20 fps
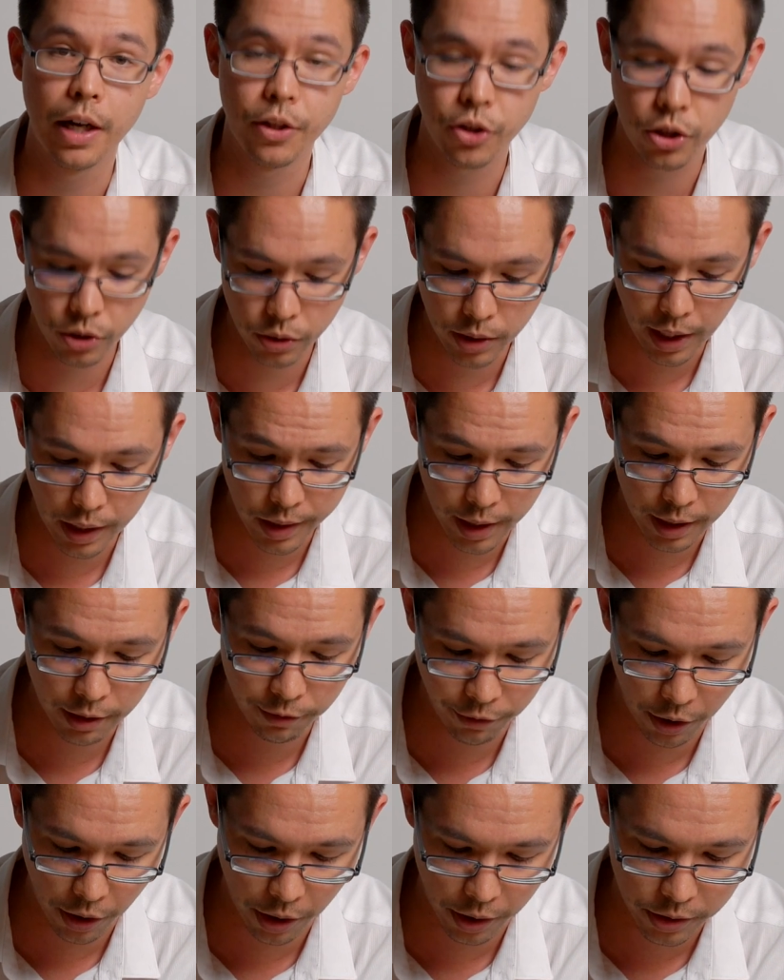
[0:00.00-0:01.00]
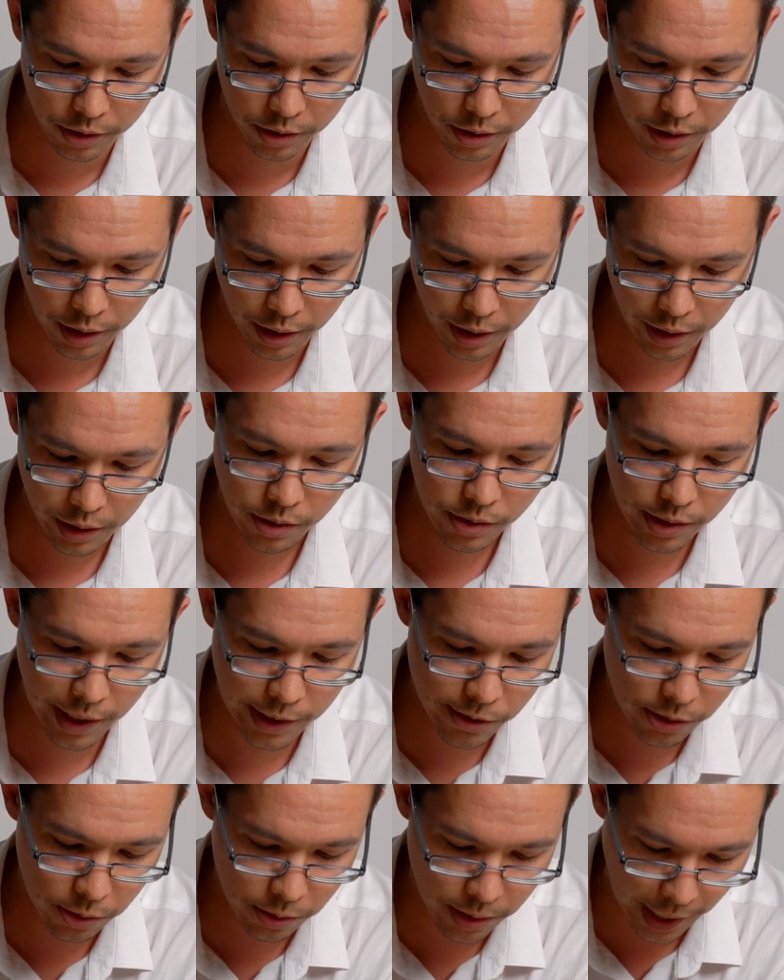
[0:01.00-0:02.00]
I should do that thing first. So
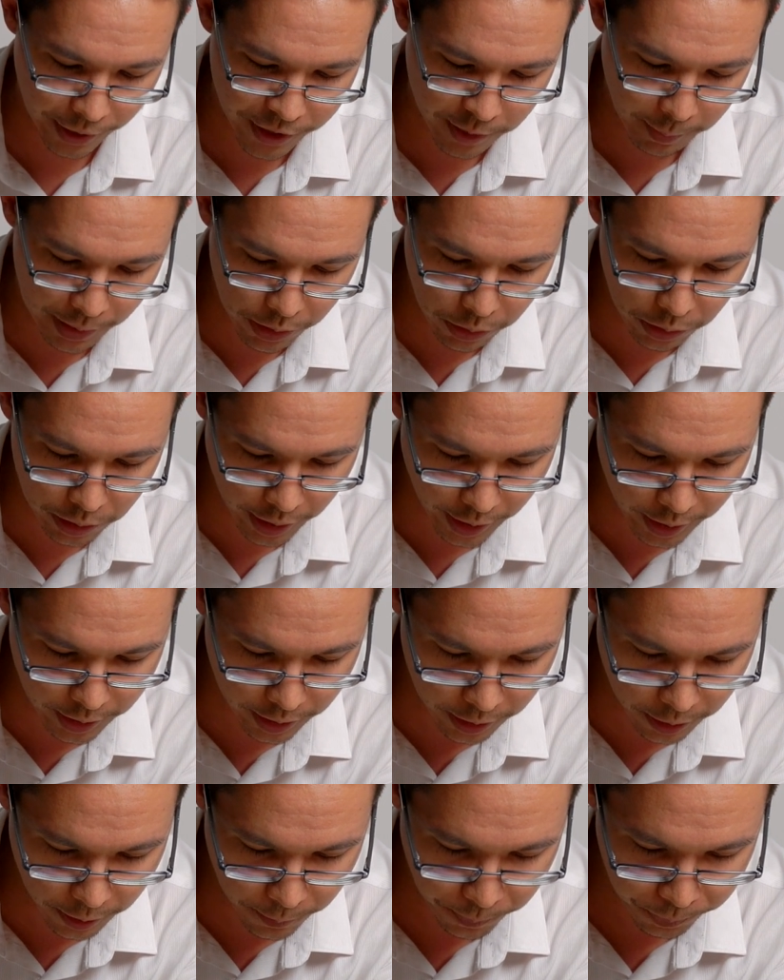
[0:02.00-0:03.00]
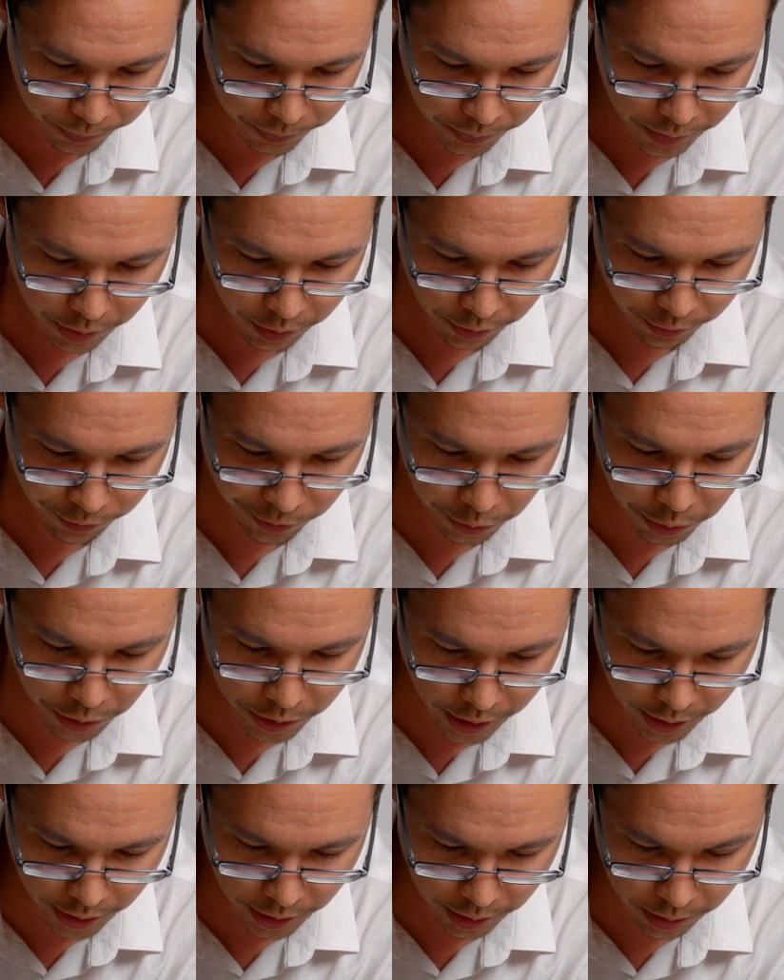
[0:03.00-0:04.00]
let's do that. So my new line here,
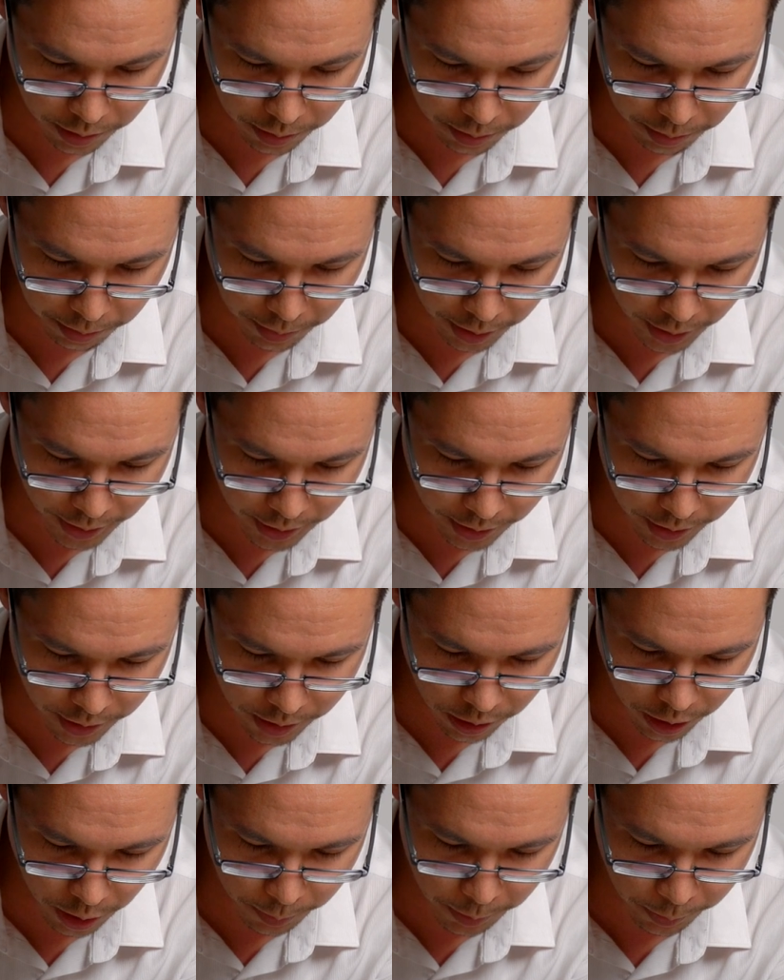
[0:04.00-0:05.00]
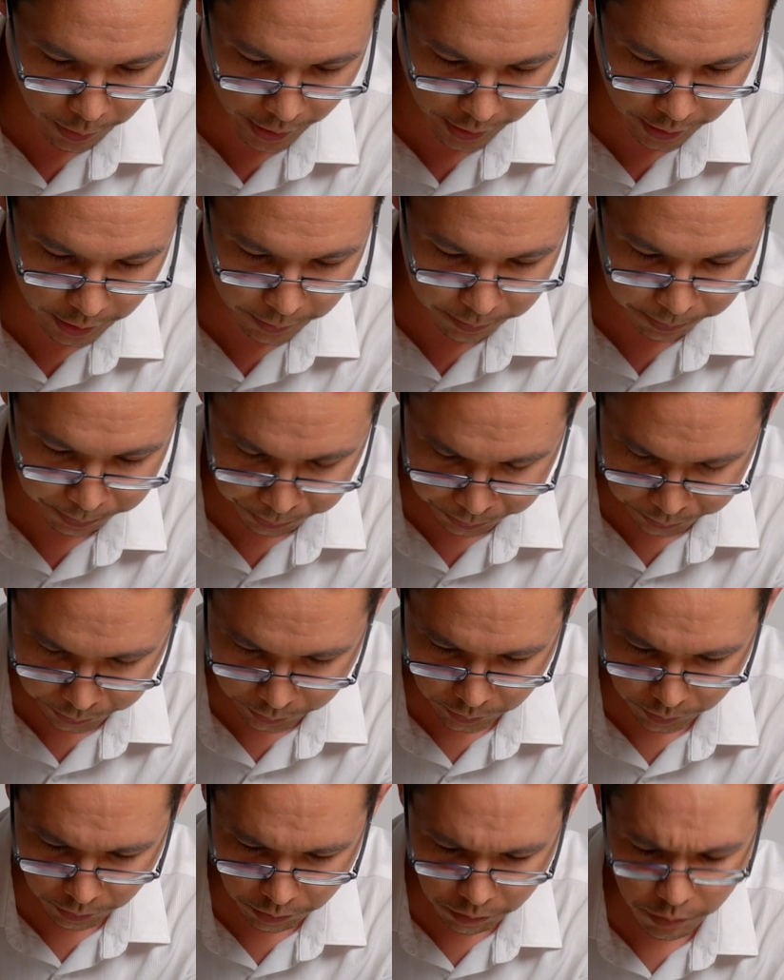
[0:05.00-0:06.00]
14 minus, open bracket,
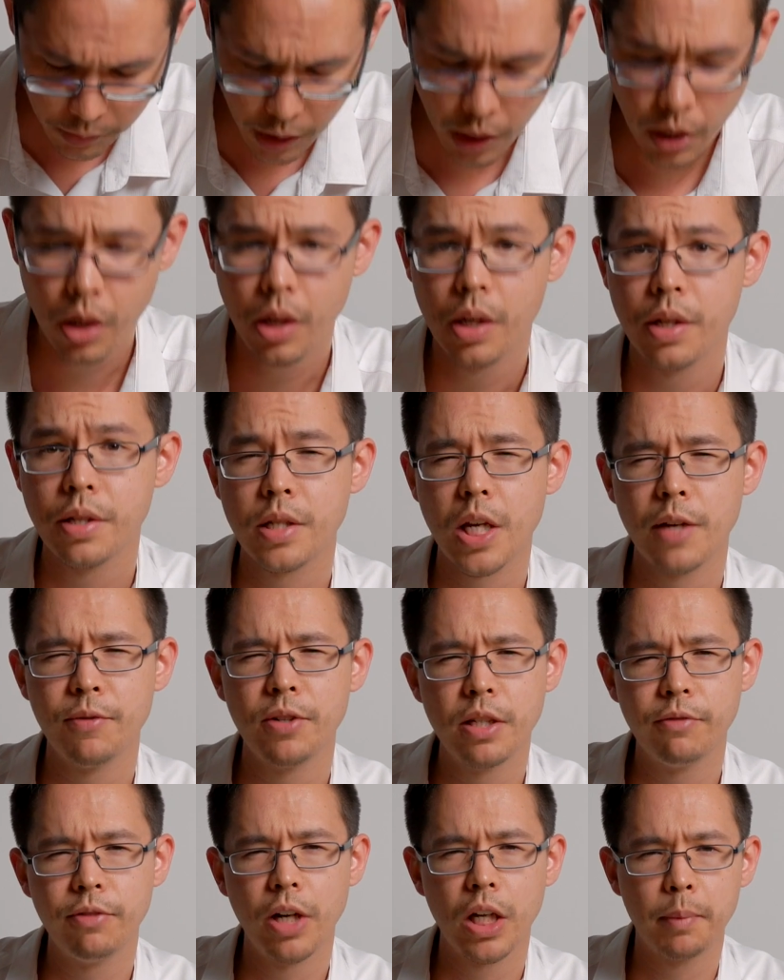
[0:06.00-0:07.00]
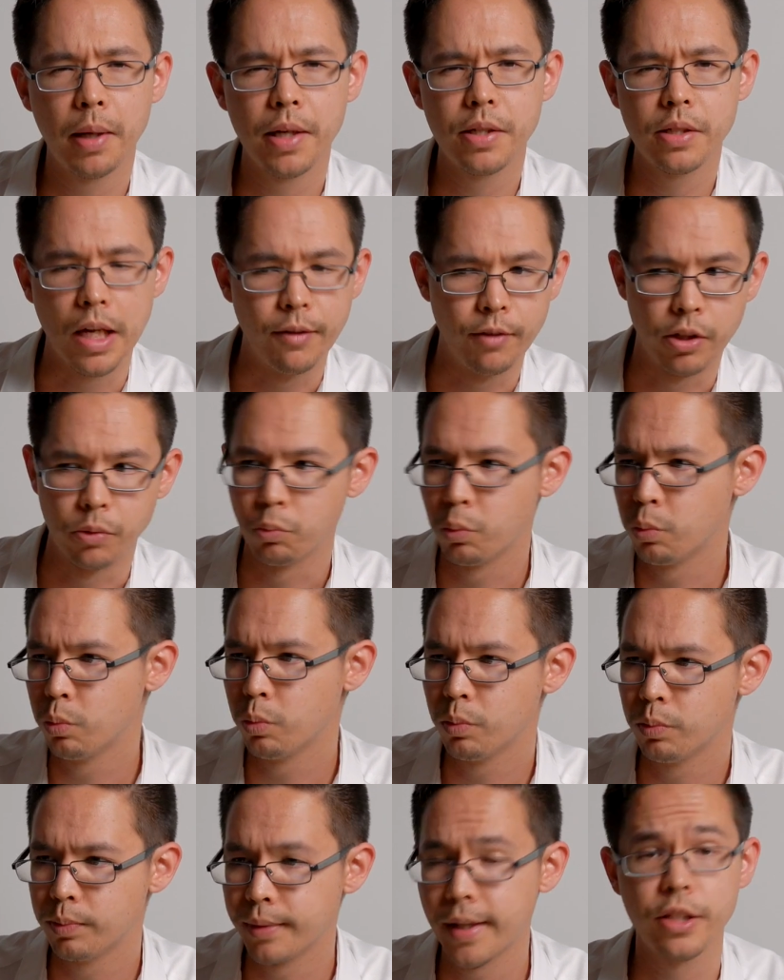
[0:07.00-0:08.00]
7 divided by 7.
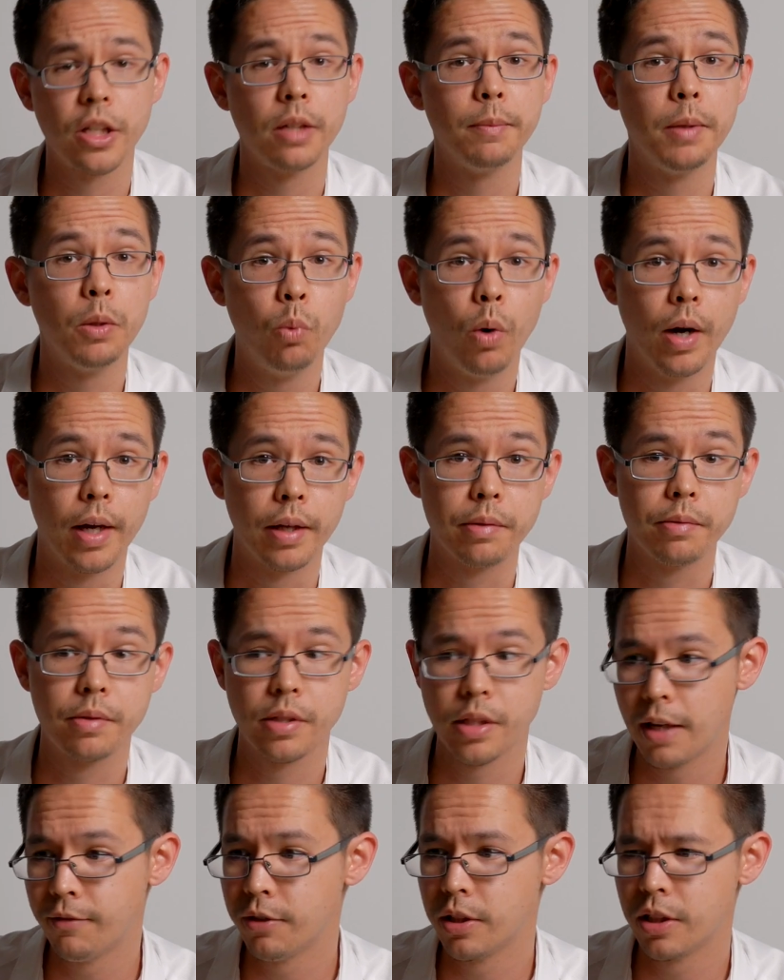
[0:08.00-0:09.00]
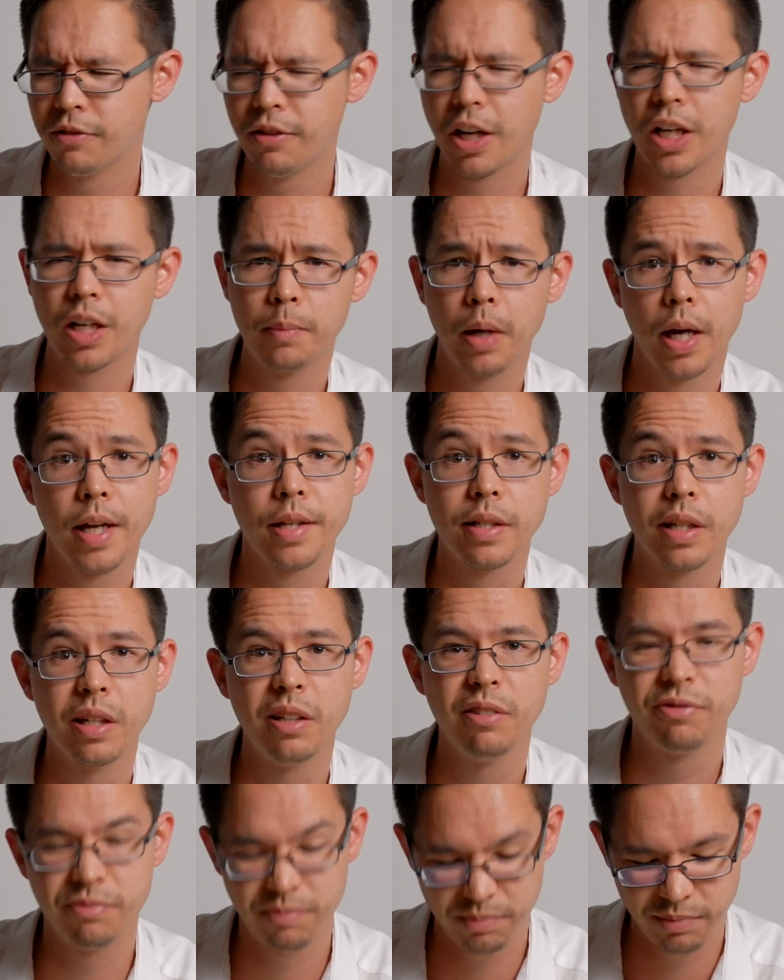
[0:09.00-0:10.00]
That's going to be 1. 7 divided by
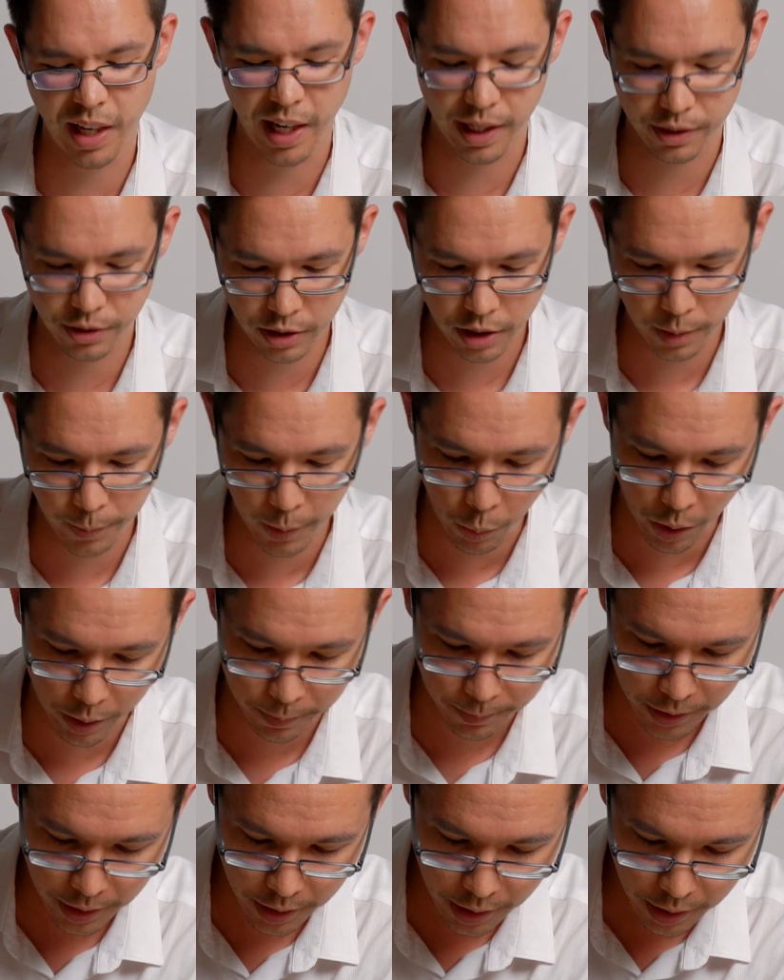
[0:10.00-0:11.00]
itself, yeah, it's just going to be 1.